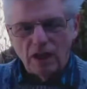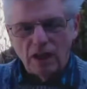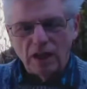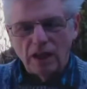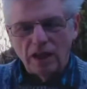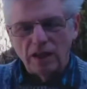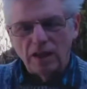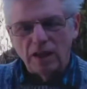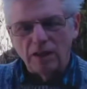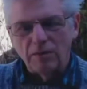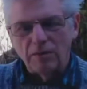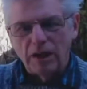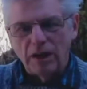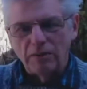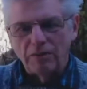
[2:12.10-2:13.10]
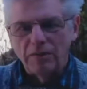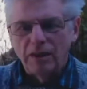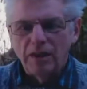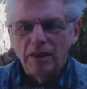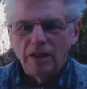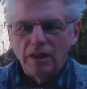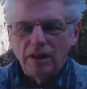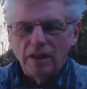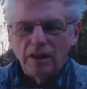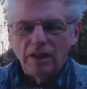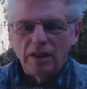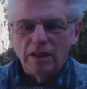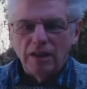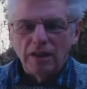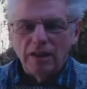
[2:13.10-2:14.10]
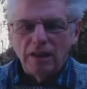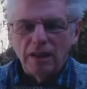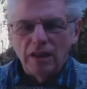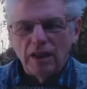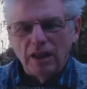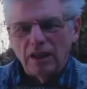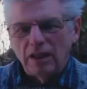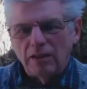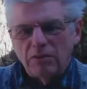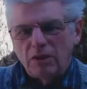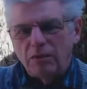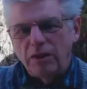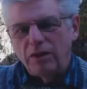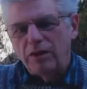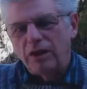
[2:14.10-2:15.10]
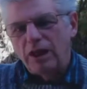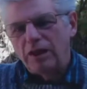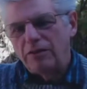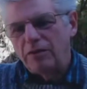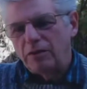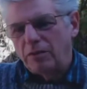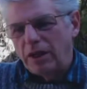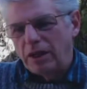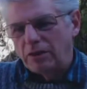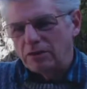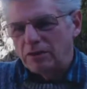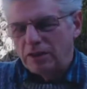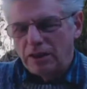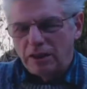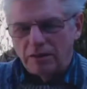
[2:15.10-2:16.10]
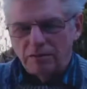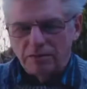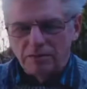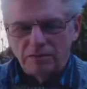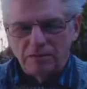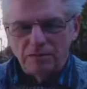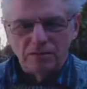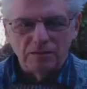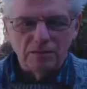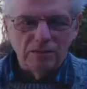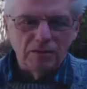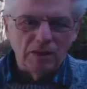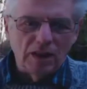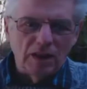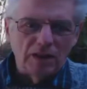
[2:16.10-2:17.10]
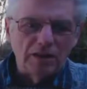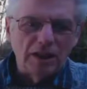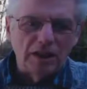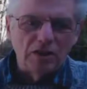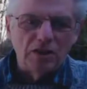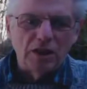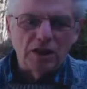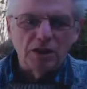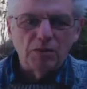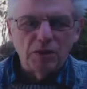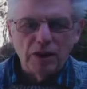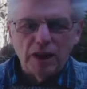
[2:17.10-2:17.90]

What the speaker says: Mum, it probably only left about 10 shillings.